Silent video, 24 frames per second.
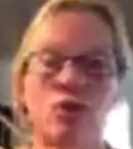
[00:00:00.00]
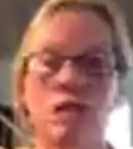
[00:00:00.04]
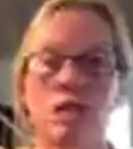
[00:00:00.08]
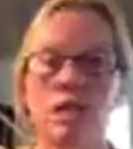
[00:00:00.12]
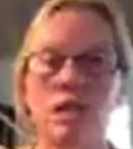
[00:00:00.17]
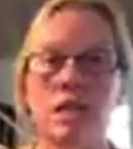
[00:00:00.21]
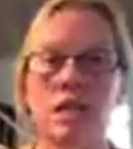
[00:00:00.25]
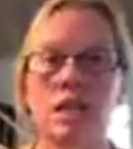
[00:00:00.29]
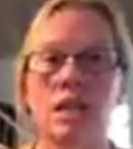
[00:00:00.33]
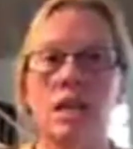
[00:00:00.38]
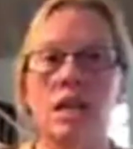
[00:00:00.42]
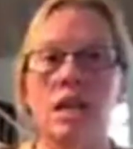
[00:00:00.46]

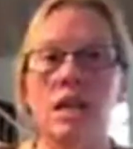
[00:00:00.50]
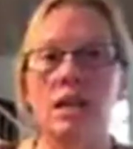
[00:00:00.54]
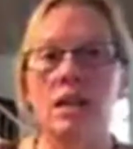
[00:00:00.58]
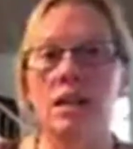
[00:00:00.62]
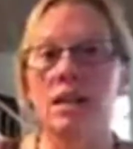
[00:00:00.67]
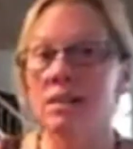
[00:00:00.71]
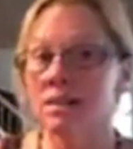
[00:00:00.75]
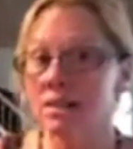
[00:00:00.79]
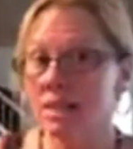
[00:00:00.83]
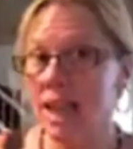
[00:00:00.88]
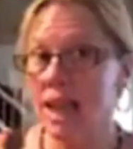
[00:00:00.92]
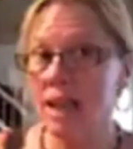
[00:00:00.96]
drinking
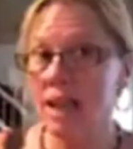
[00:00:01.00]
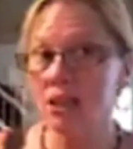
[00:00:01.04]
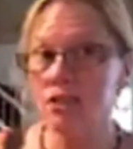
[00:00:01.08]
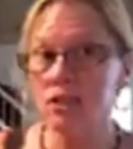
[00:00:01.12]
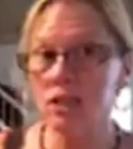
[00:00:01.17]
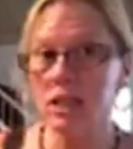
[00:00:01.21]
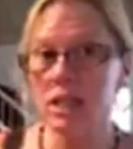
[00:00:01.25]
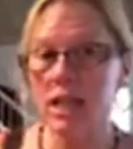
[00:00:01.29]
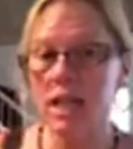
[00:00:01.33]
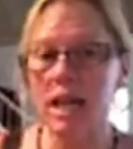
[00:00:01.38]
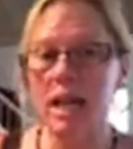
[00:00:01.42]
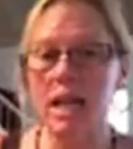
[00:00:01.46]
is
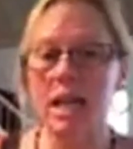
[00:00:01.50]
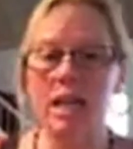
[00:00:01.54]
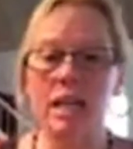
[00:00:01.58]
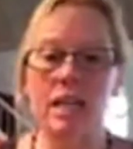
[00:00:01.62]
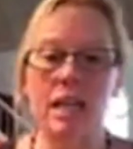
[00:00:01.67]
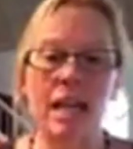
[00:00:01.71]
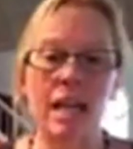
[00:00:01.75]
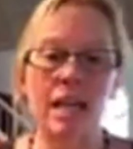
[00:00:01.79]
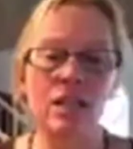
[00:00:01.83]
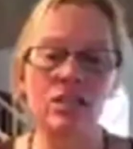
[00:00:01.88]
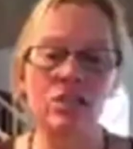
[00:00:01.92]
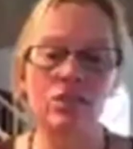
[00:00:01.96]
actually
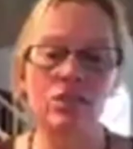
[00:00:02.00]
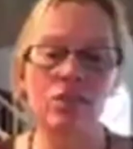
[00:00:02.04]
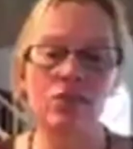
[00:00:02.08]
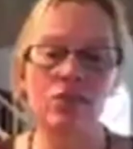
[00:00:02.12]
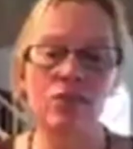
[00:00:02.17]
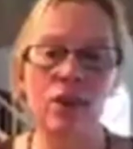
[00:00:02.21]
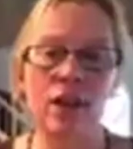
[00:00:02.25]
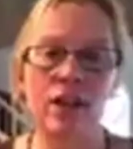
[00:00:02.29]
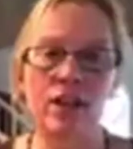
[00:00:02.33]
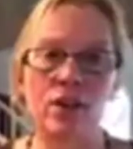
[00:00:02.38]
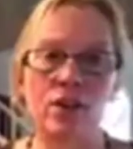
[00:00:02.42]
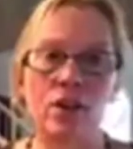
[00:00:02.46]
a cancer
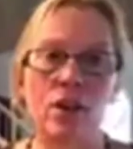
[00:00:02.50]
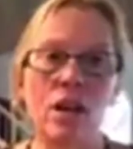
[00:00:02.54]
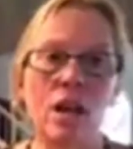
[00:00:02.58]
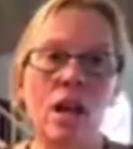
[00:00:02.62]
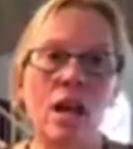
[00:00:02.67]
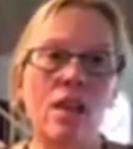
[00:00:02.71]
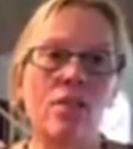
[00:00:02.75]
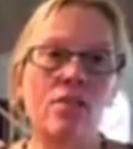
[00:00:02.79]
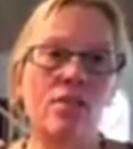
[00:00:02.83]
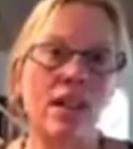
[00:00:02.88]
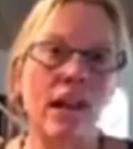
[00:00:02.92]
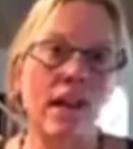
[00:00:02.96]
fighter.
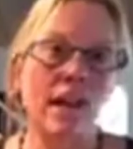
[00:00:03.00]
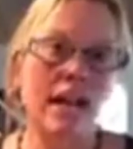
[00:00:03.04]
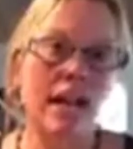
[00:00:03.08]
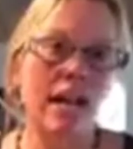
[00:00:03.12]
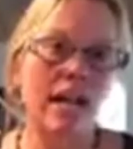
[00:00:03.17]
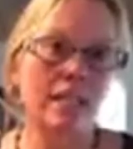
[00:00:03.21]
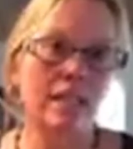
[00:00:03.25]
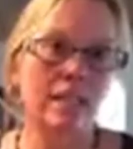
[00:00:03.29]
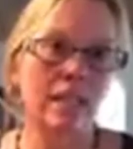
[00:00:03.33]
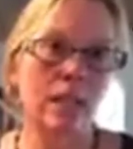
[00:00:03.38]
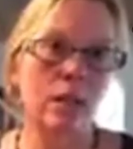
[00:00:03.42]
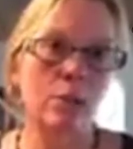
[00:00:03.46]
That
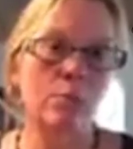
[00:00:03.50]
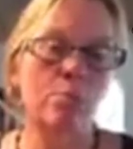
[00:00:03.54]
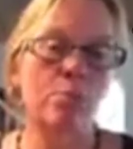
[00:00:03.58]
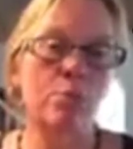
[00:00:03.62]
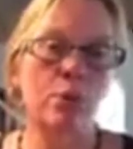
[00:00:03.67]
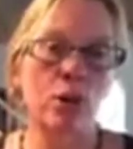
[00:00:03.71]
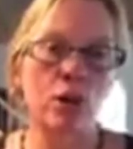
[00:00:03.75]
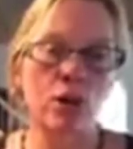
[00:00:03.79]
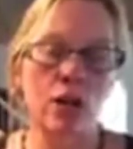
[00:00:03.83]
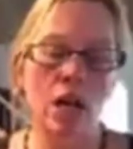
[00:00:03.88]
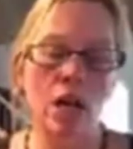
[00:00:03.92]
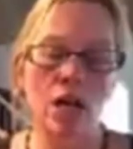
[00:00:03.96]
has in it
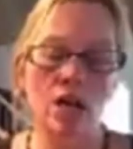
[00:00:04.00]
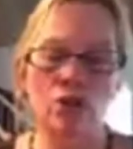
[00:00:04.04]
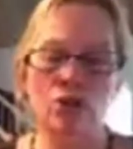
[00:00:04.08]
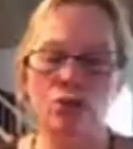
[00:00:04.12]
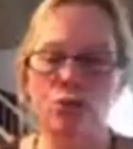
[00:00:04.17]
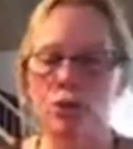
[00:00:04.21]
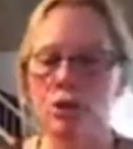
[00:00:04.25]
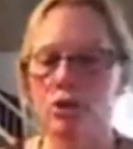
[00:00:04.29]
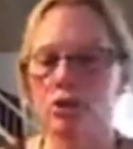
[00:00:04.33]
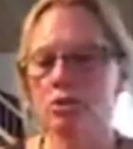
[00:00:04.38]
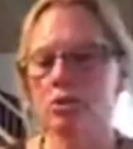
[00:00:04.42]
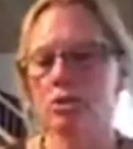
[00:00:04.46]
burdock
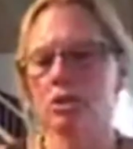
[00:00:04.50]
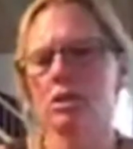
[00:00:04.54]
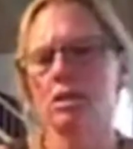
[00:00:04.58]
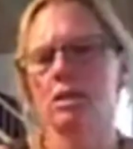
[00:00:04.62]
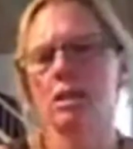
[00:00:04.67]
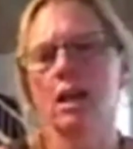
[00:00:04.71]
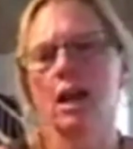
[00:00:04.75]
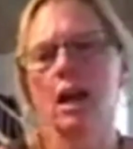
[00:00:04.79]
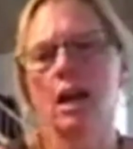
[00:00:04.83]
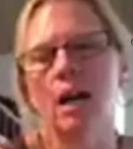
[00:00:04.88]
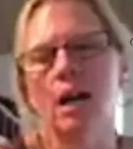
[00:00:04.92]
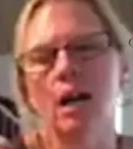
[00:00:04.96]
root,
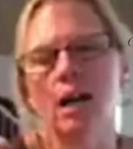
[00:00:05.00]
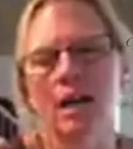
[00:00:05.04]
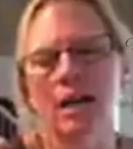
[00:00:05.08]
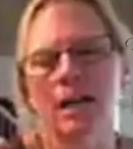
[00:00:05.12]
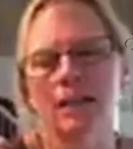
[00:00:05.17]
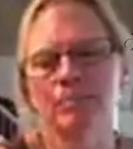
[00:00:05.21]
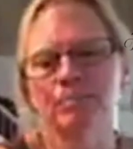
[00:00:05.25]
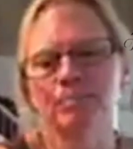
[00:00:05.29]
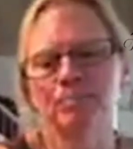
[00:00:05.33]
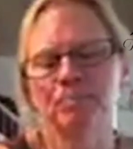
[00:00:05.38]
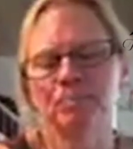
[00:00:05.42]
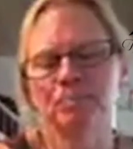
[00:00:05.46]

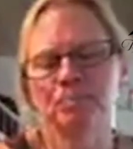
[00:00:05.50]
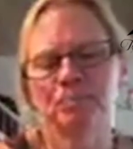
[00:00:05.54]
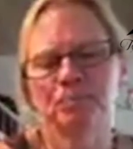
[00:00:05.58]
um,